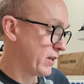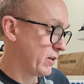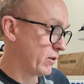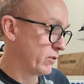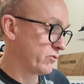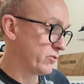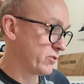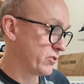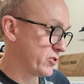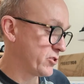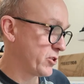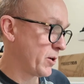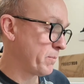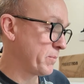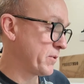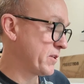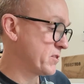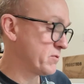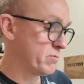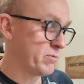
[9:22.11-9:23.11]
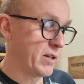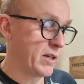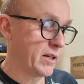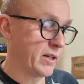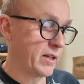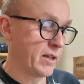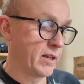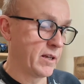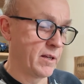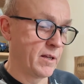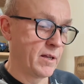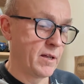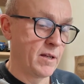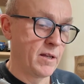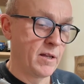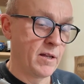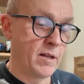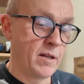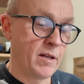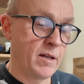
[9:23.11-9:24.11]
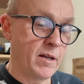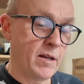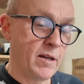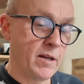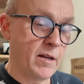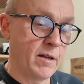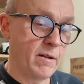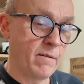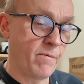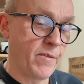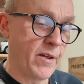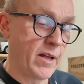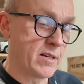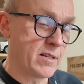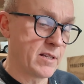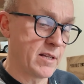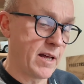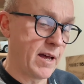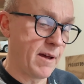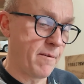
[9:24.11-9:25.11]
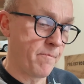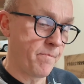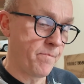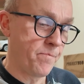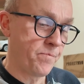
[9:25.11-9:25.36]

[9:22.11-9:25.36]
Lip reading: onto the shop this week. That's that.